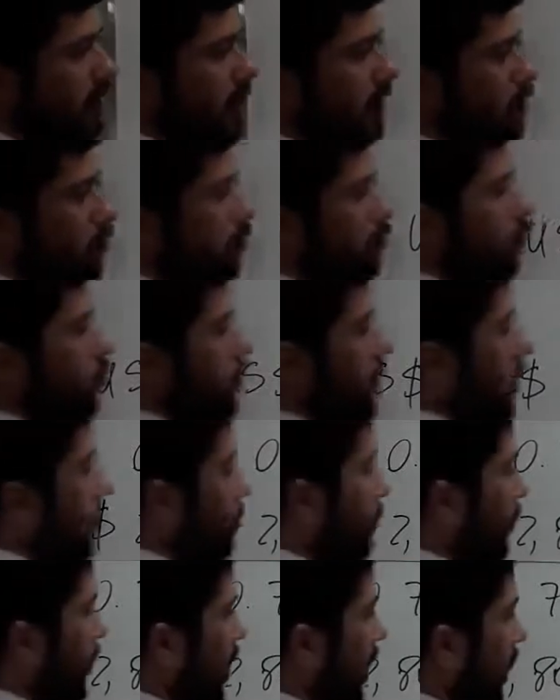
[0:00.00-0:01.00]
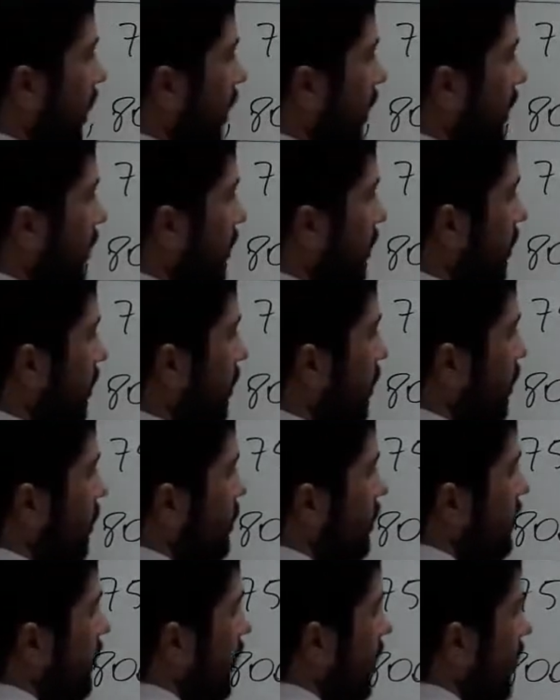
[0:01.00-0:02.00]
If we apply
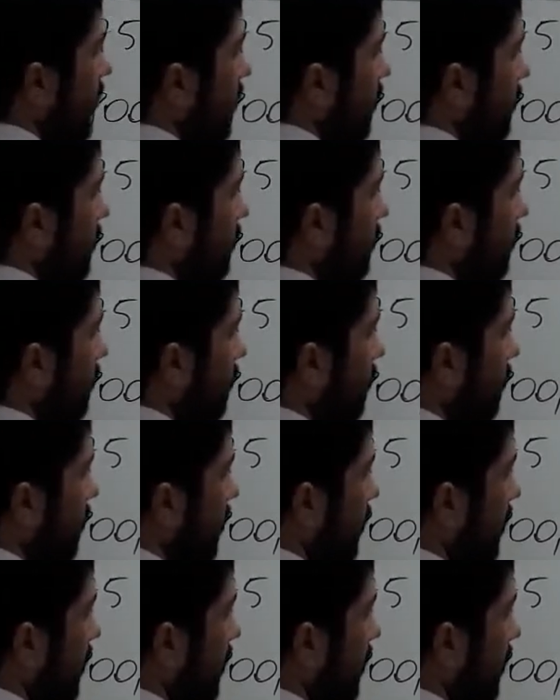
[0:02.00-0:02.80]
this